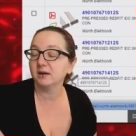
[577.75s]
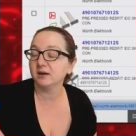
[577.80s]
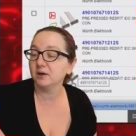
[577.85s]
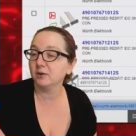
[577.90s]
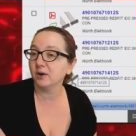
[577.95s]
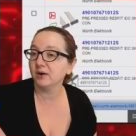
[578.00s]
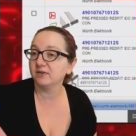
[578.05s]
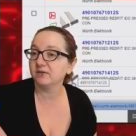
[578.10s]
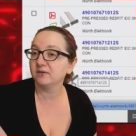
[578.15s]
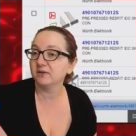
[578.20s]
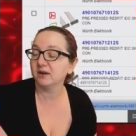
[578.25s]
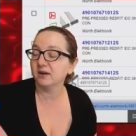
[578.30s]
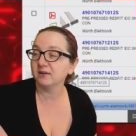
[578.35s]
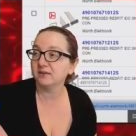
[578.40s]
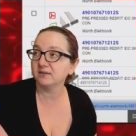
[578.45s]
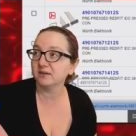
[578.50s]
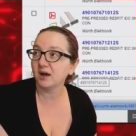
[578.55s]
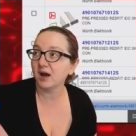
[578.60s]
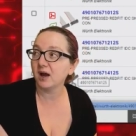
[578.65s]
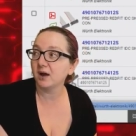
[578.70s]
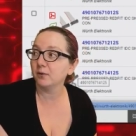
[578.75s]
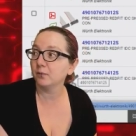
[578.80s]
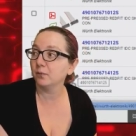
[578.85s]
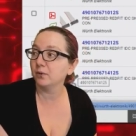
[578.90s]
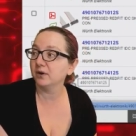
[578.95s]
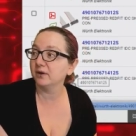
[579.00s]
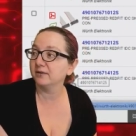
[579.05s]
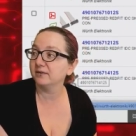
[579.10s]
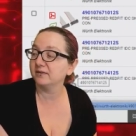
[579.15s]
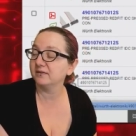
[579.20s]
you know, as Scott
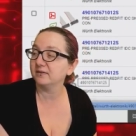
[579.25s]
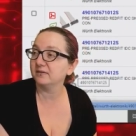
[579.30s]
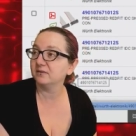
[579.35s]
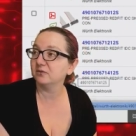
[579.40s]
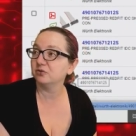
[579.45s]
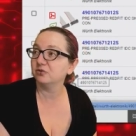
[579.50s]
was